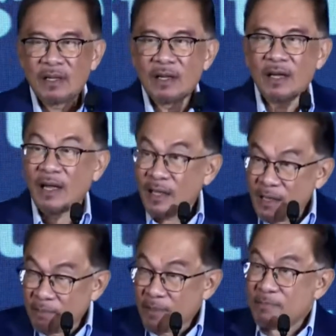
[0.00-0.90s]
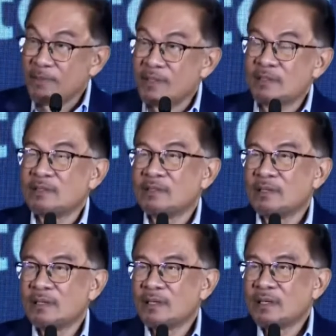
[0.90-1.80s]
and the people
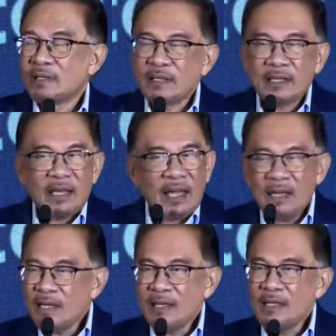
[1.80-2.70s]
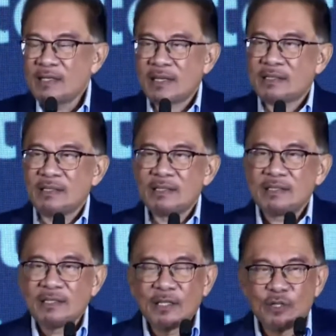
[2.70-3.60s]
that any
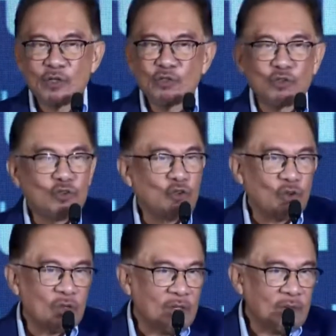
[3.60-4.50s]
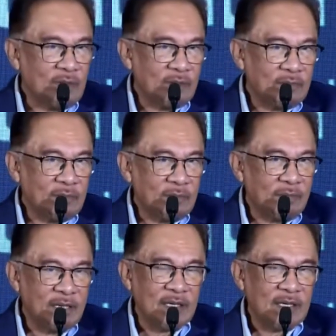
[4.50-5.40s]
injustice should not
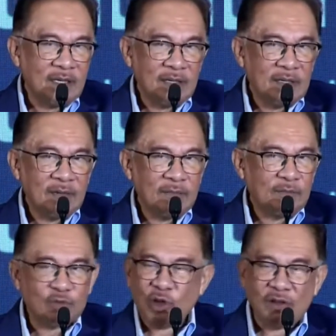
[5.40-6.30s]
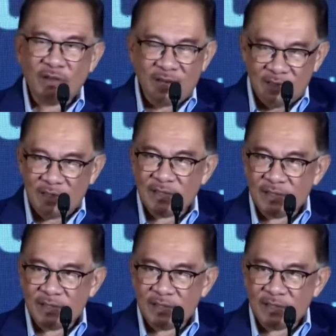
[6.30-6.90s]
be tolerated.